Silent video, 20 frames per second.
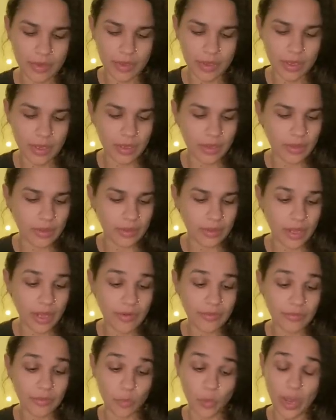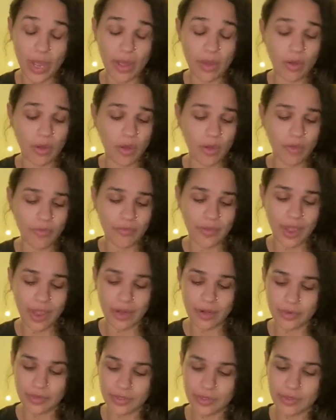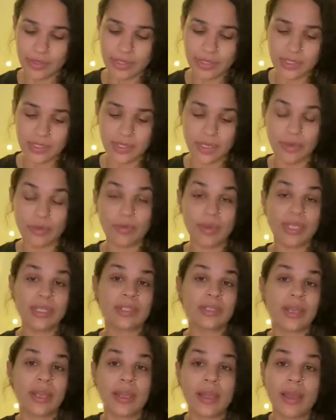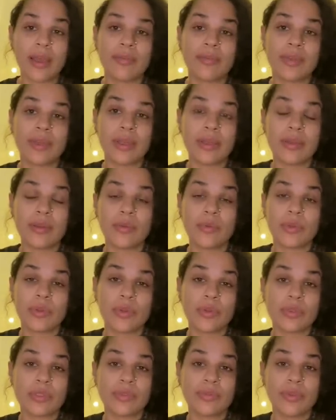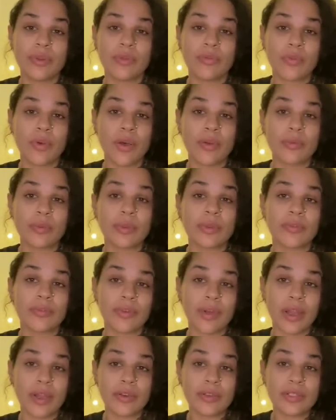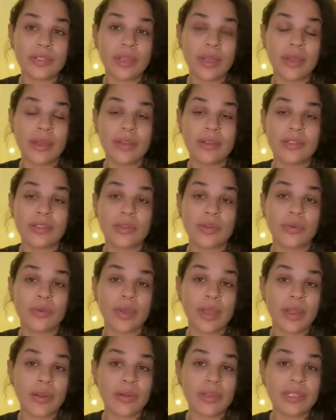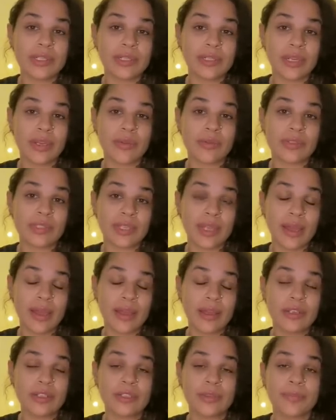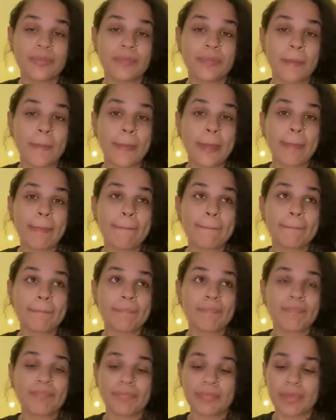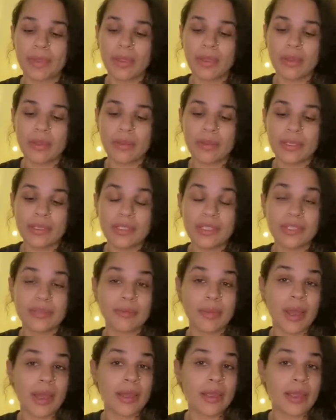A lot of, wow, all fire. So this is going to resonate heavy with those of you involved with the fire sign. So Aries, Leo, Sag. This is my